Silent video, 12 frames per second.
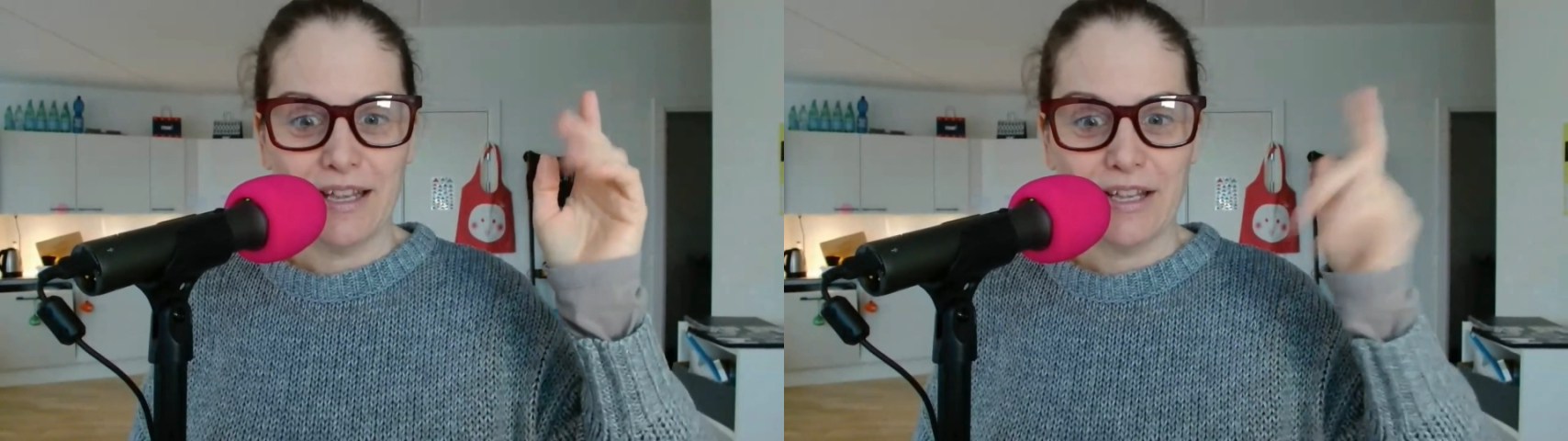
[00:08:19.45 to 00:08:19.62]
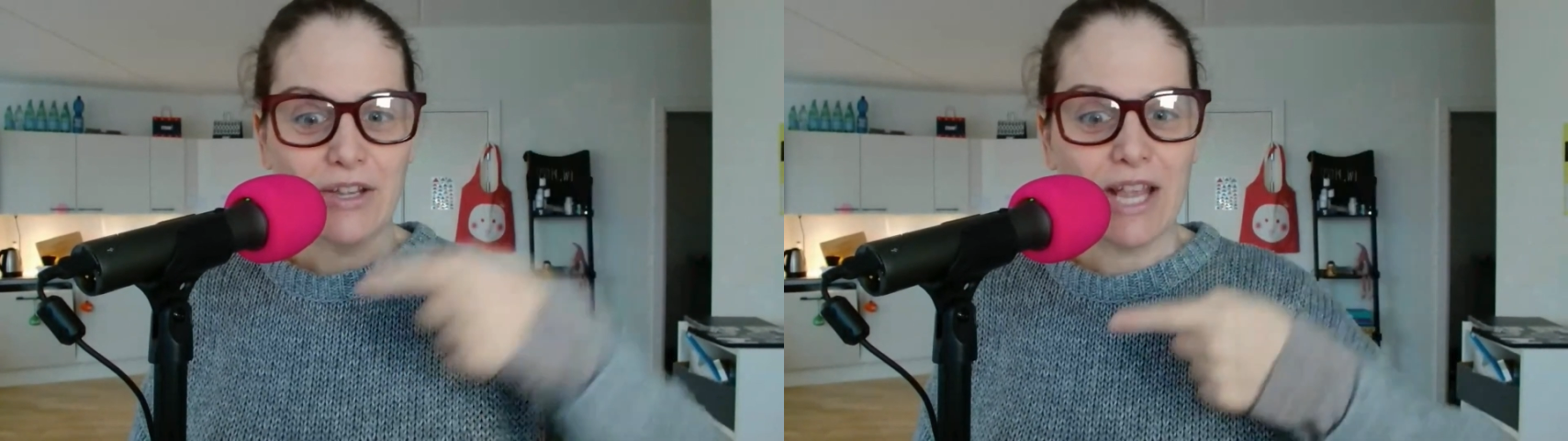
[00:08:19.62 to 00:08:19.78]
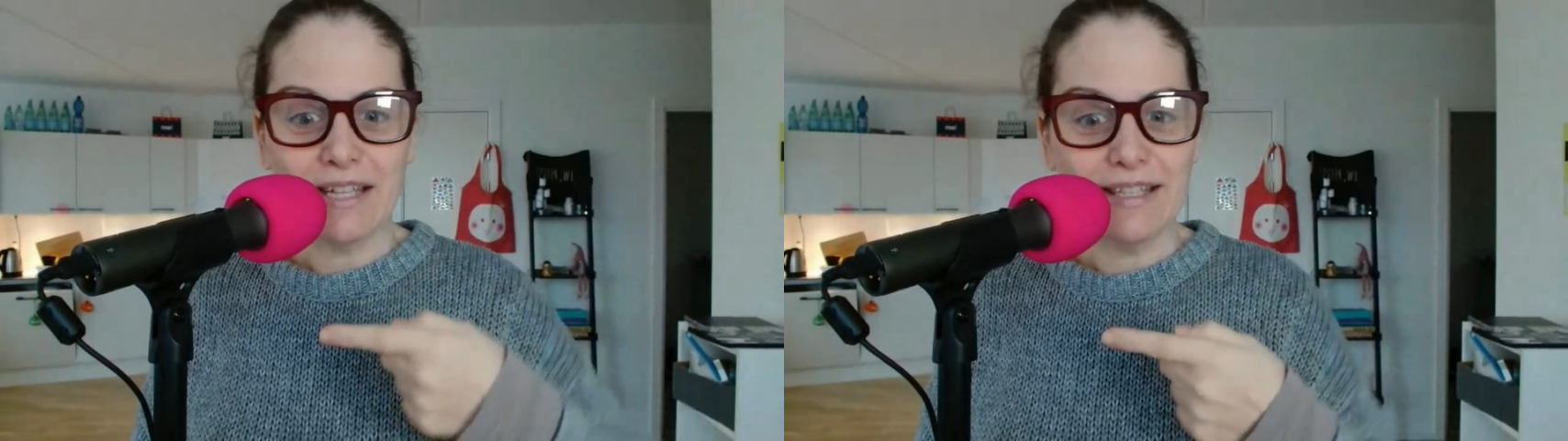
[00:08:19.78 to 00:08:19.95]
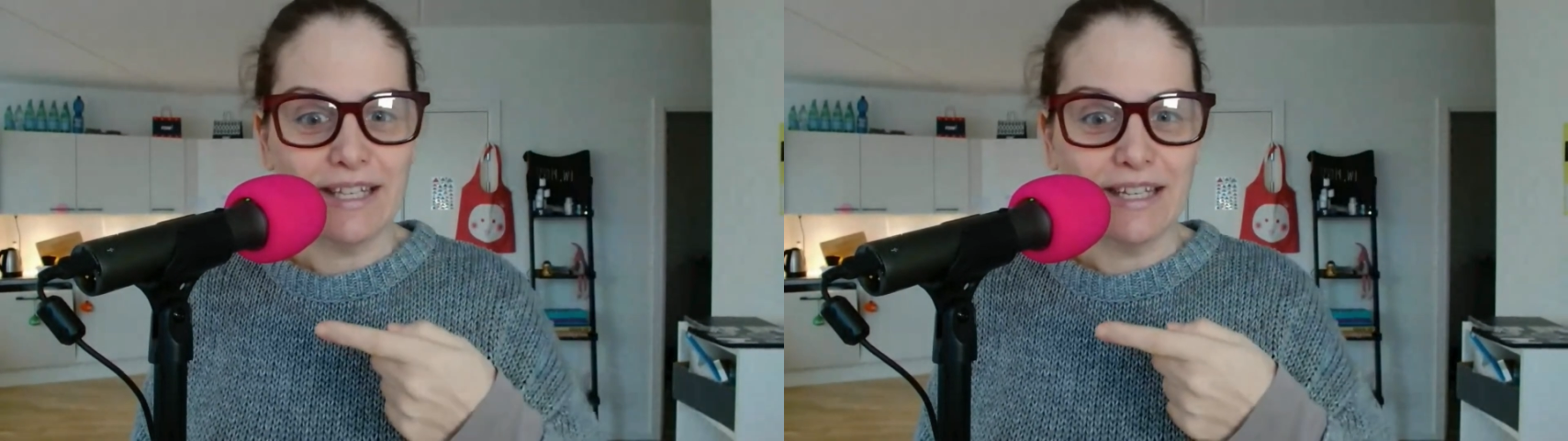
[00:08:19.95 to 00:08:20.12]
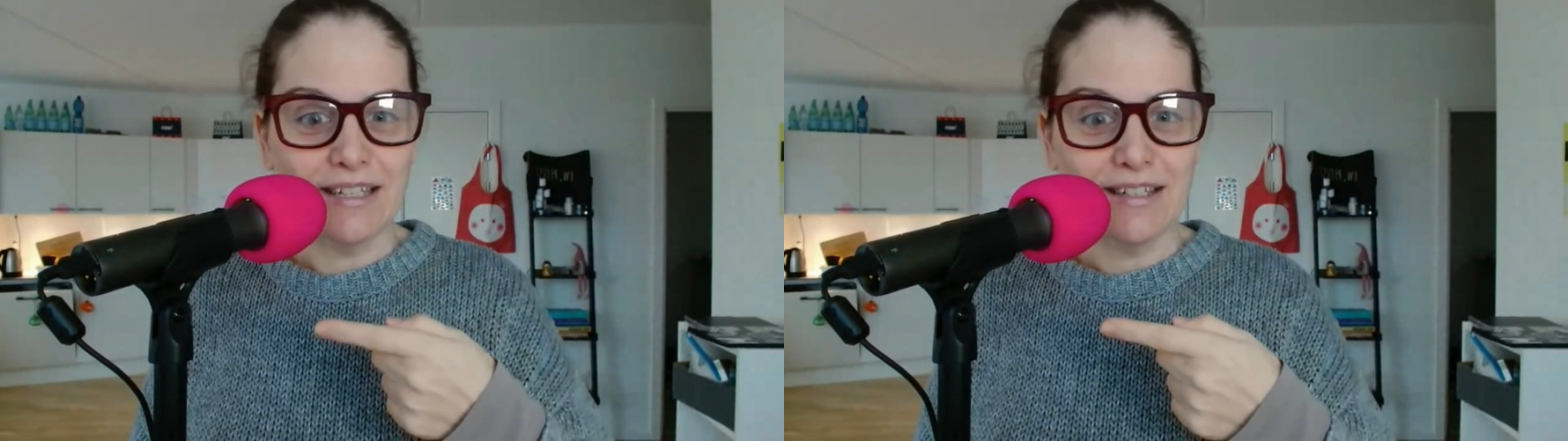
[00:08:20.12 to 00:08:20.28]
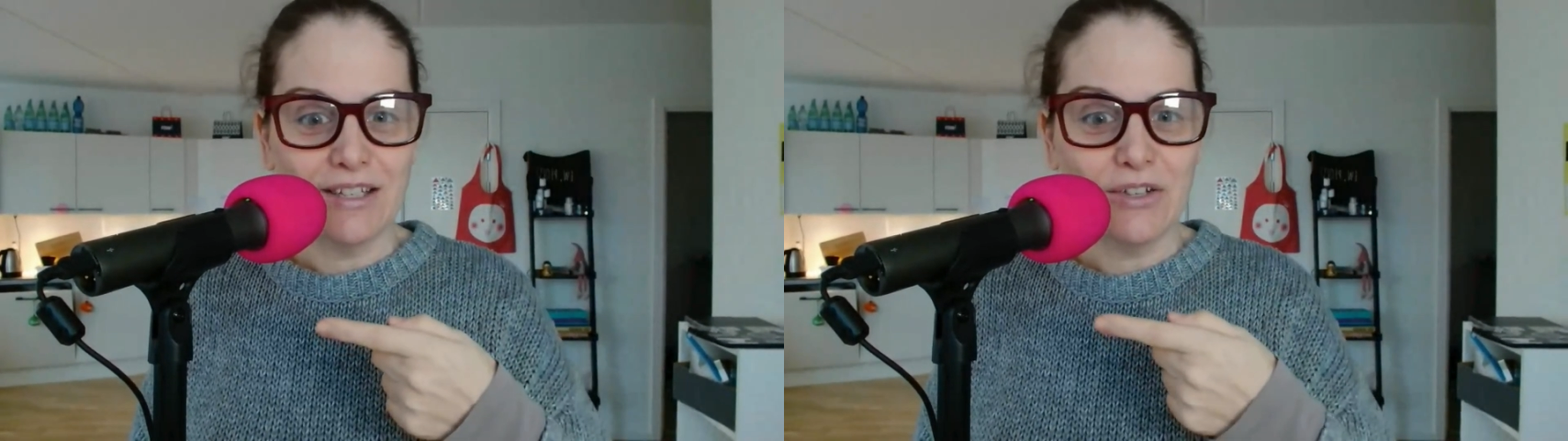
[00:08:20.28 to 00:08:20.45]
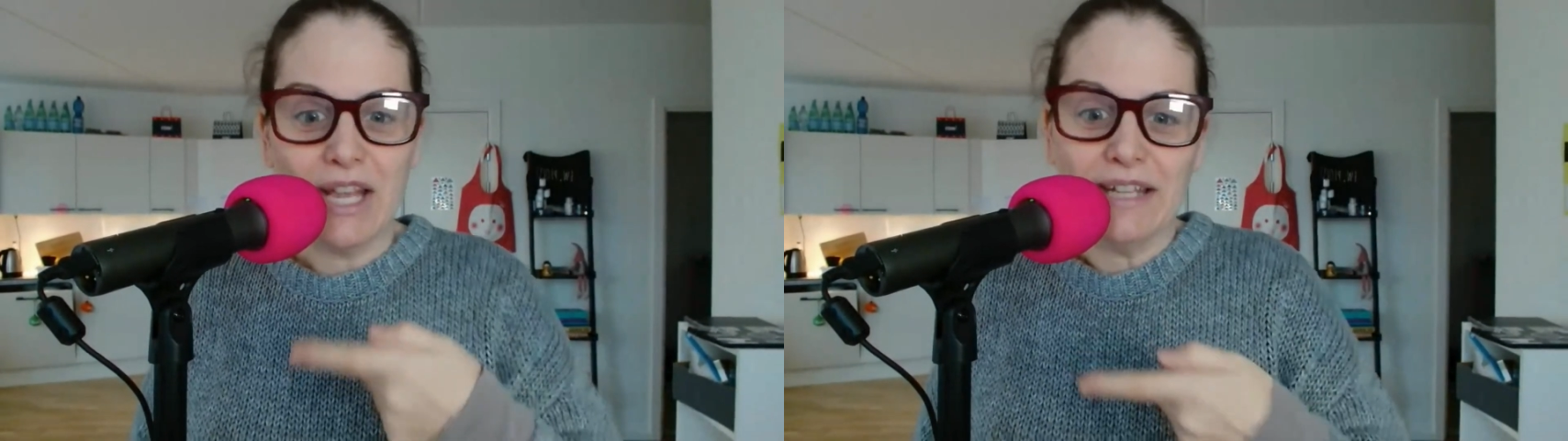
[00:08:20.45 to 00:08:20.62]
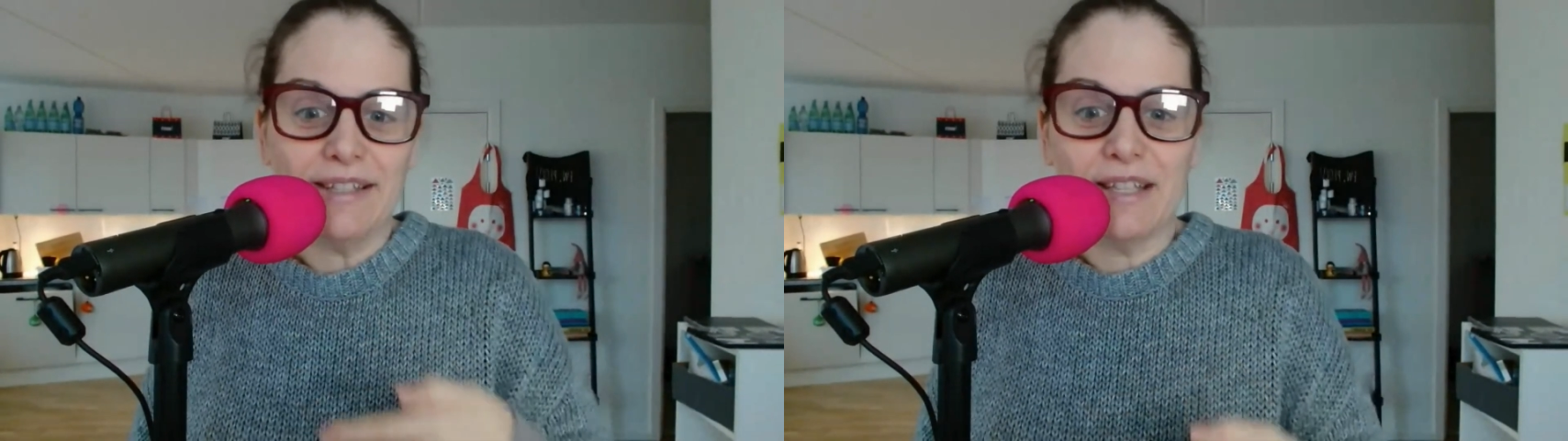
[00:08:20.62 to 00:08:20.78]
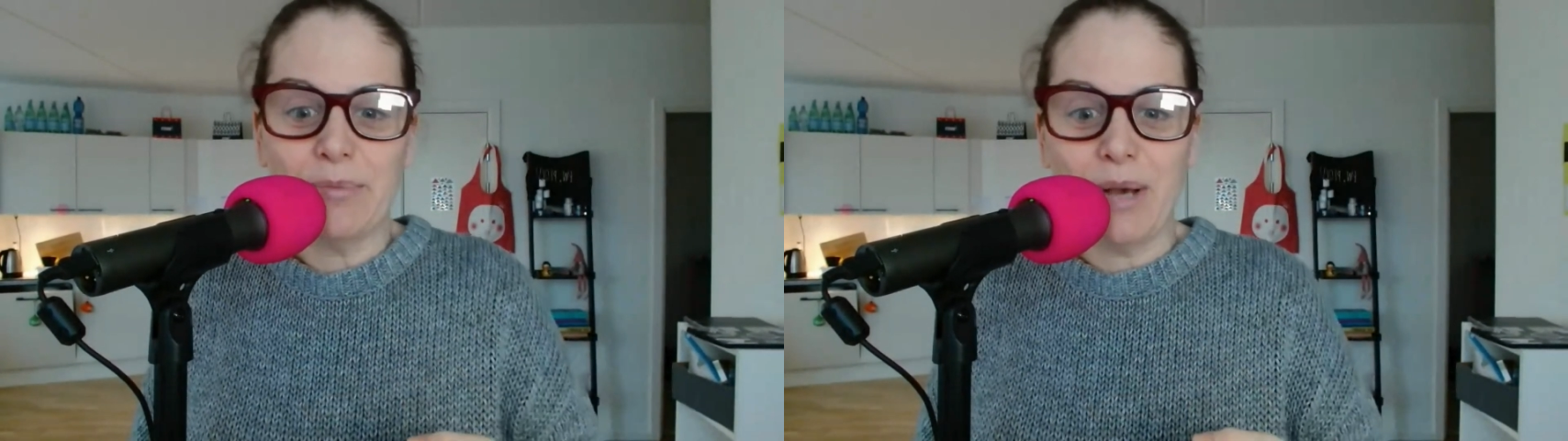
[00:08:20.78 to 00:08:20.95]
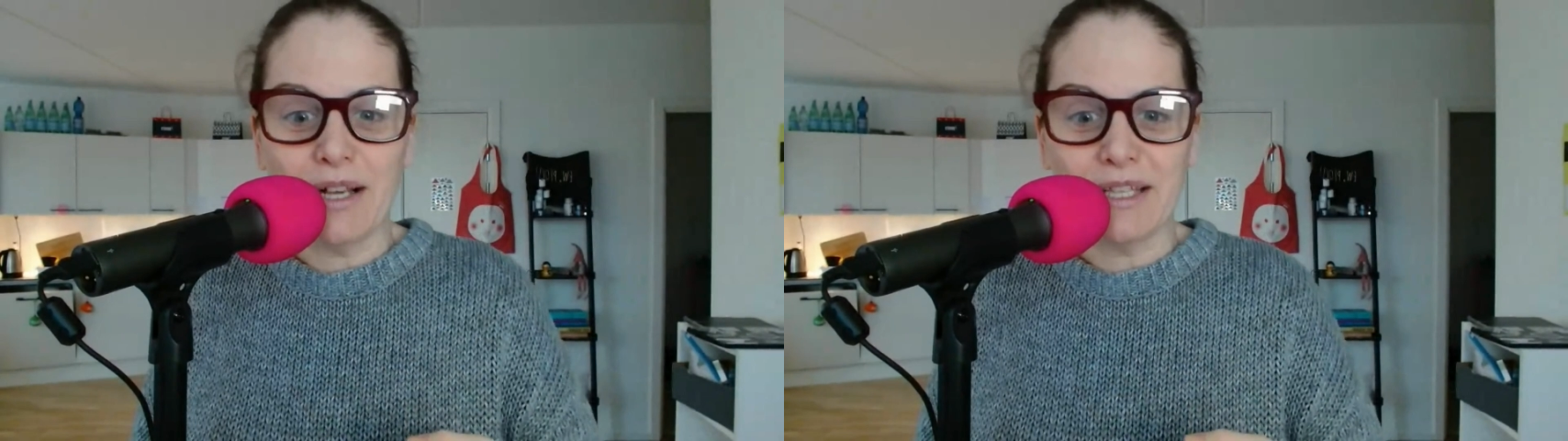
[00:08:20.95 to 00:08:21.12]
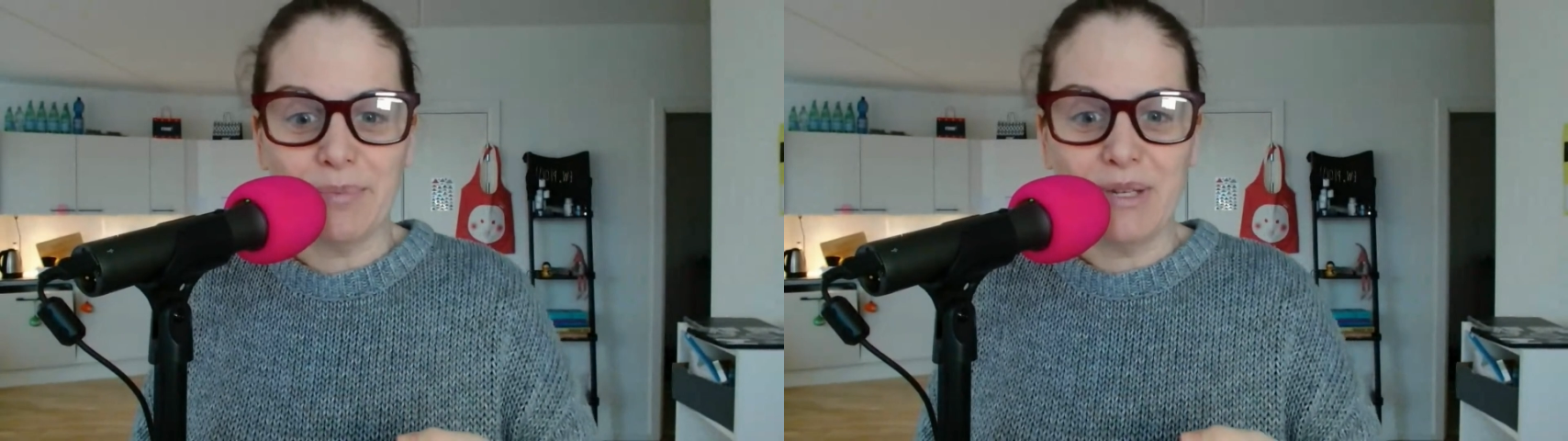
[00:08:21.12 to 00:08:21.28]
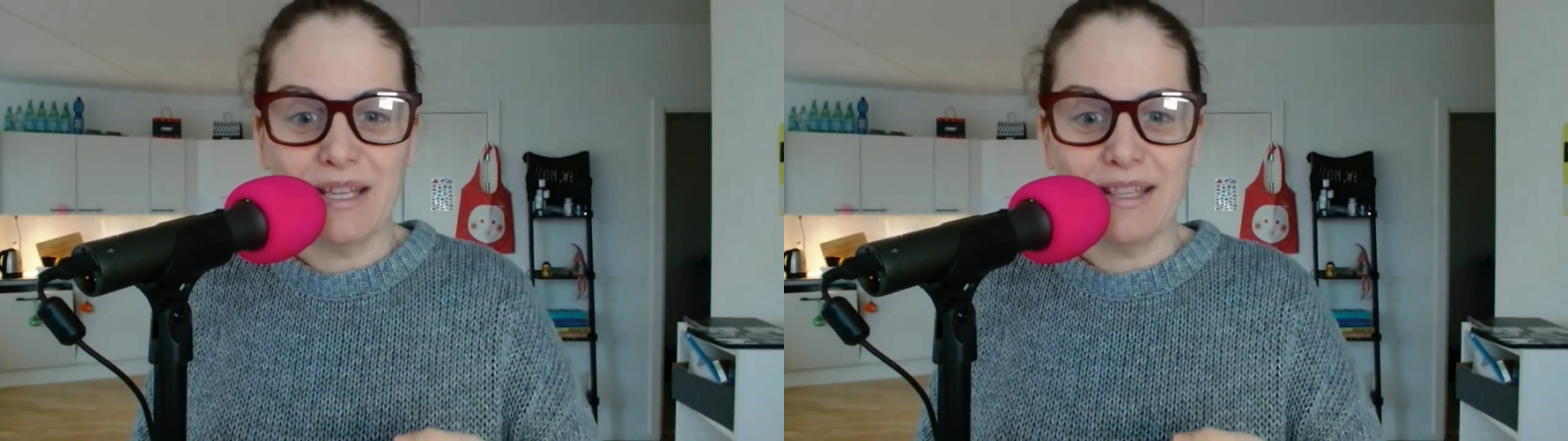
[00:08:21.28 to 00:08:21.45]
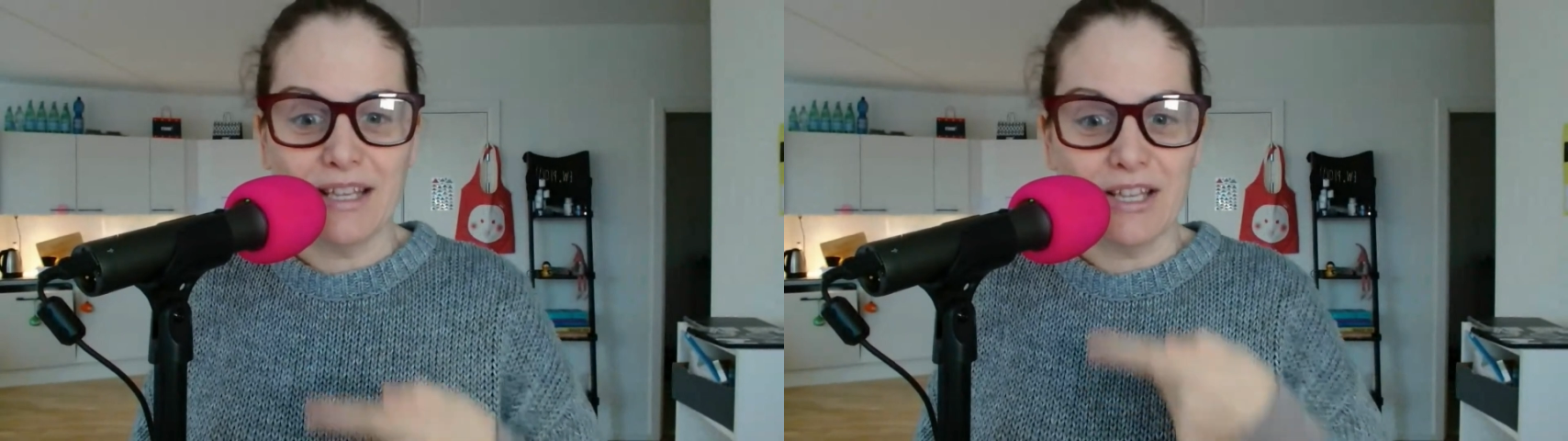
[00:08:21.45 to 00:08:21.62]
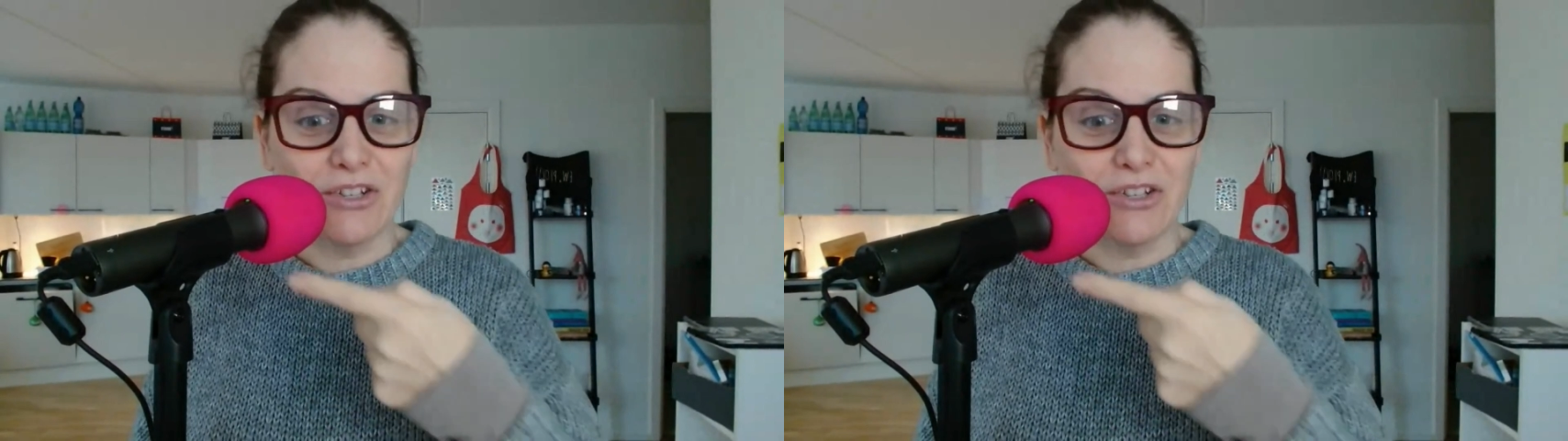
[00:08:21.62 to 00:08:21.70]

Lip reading: You can't see it. You can't see the box beneath it.